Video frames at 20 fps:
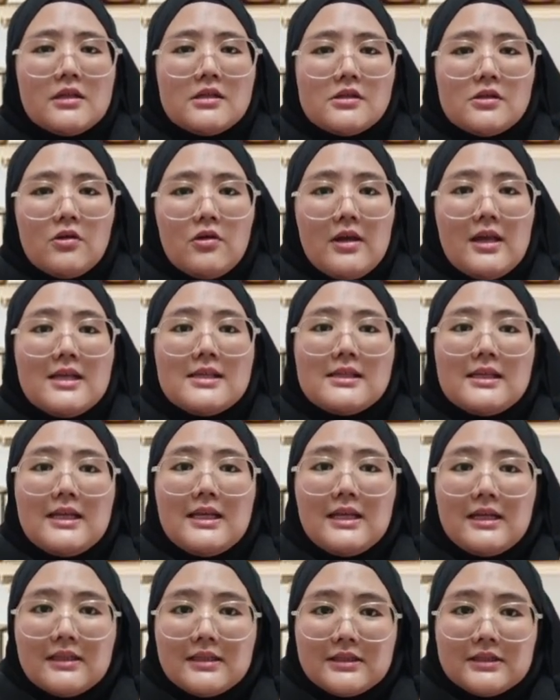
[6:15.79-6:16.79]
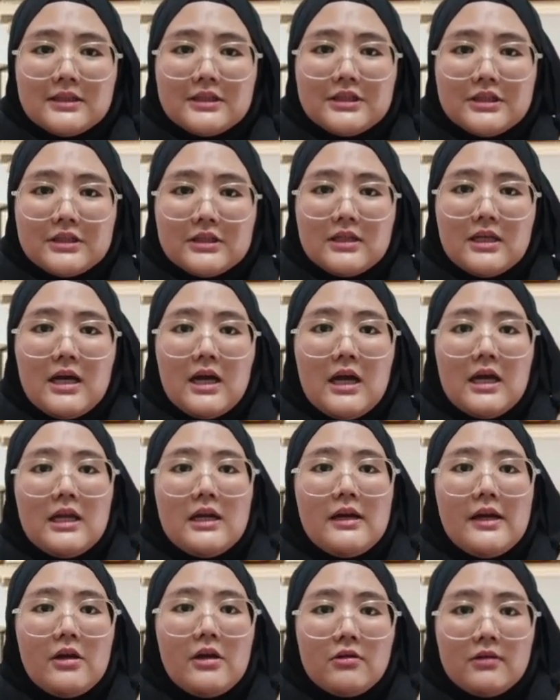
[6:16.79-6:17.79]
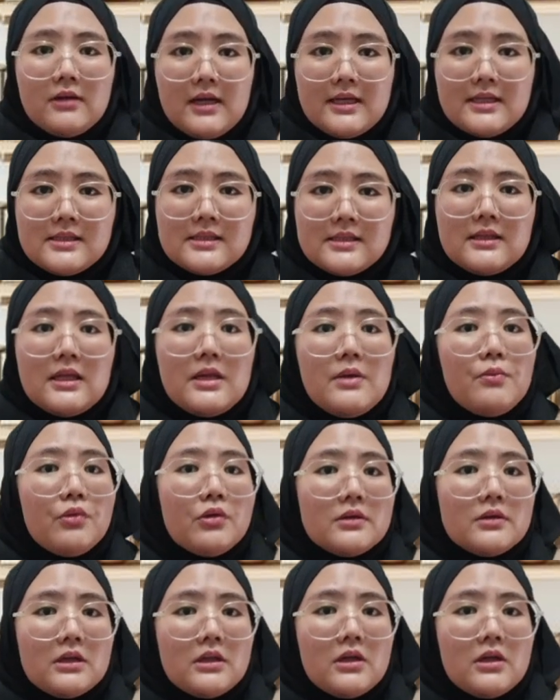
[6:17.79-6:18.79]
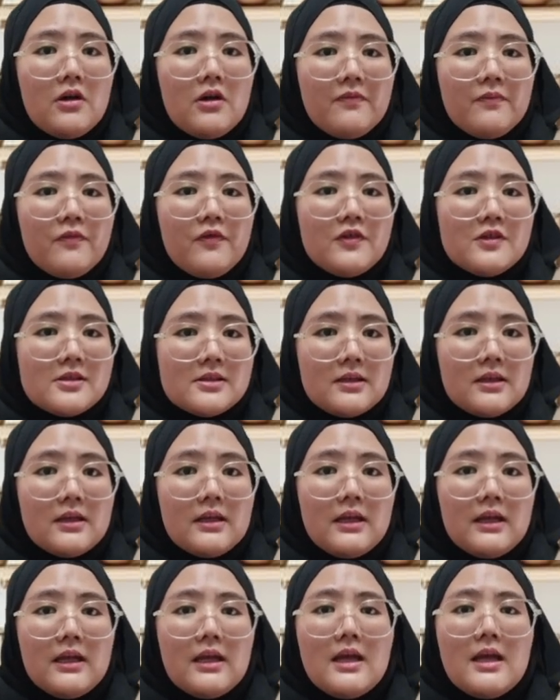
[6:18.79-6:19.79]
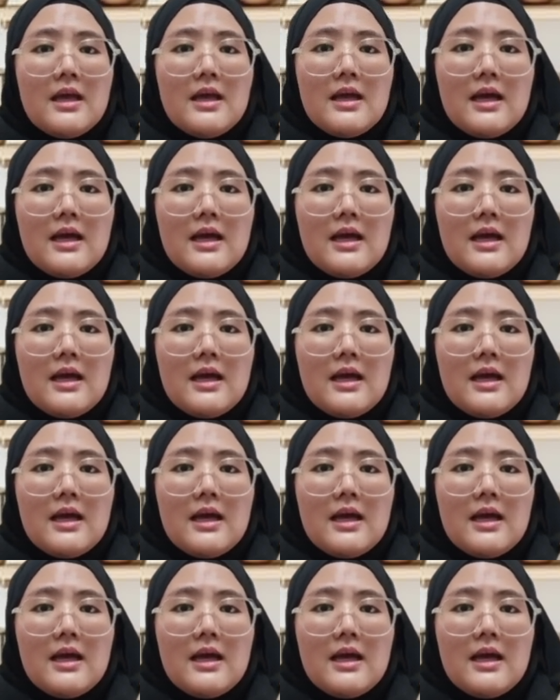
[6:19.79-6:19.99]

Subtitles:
So as English teacher, I recognize the importance of fostering